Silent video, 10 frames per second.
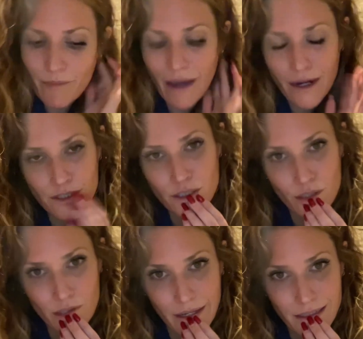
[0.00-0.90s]
back to
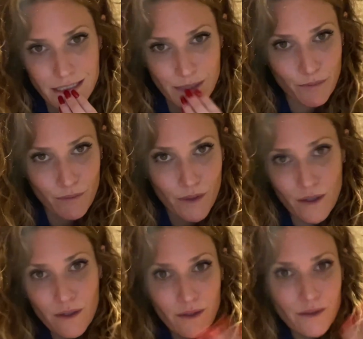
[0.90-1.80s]
your like
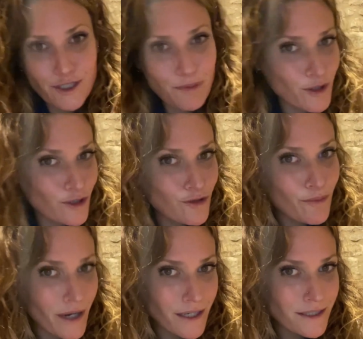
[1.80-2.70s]
spiritual
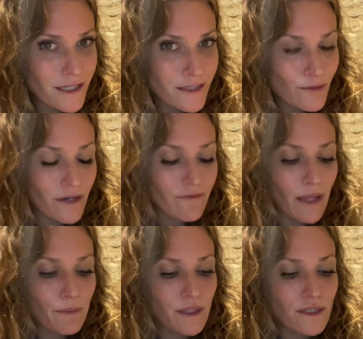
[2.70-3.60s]
practice, whatever
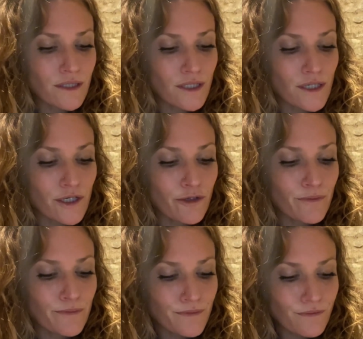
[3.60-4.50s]
that means to you.
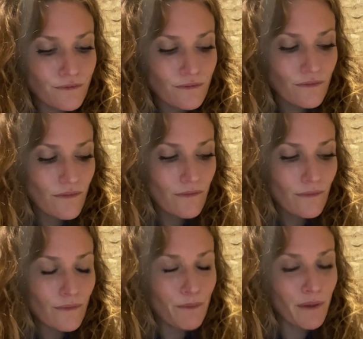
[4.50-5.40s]

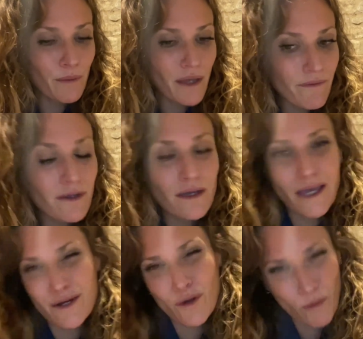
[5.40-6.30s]
Maybe have,
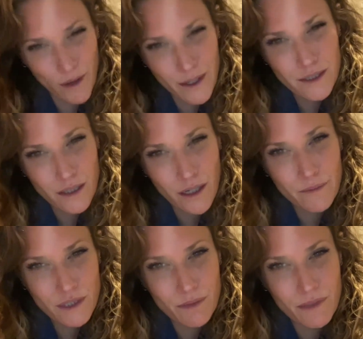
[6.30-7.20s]
again, quiet
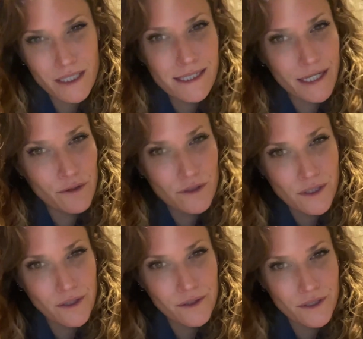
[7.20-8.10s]
time. To me, sacred
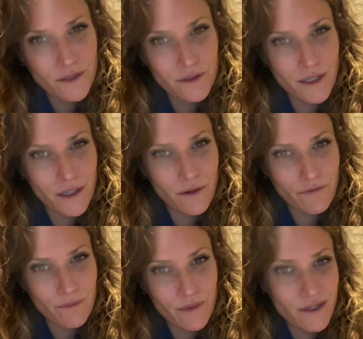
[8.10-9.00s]
solitude can
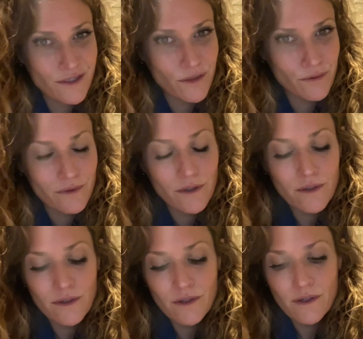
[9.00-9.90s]
often be its own
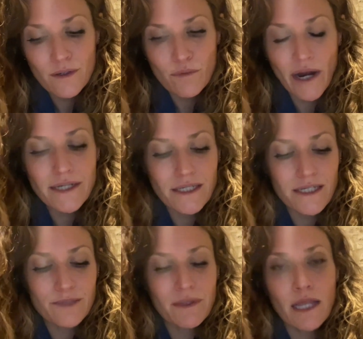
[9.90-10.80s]

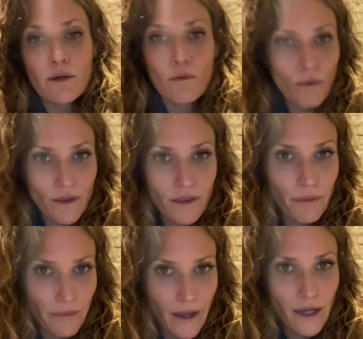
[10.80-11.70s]
practice. But then
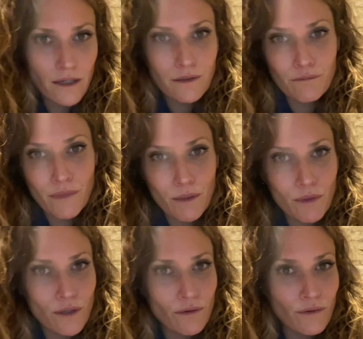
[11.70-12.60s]
within that, maybe
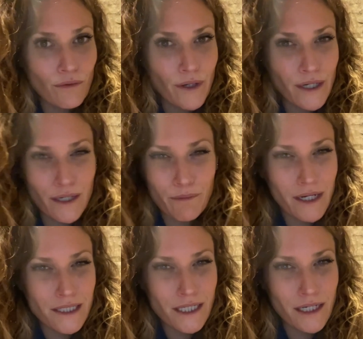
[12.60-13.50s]
you're wanting to
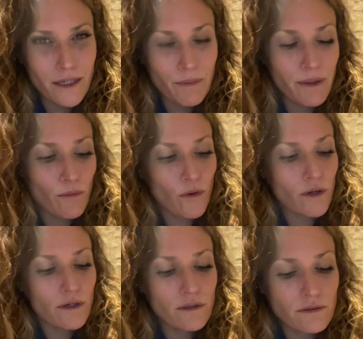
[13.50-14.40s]
meditate a bit
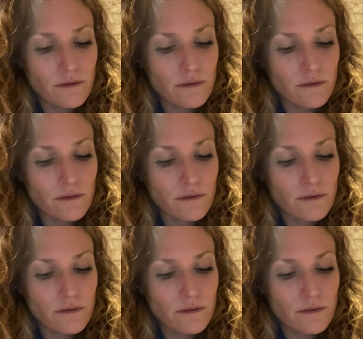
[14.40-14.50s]
more.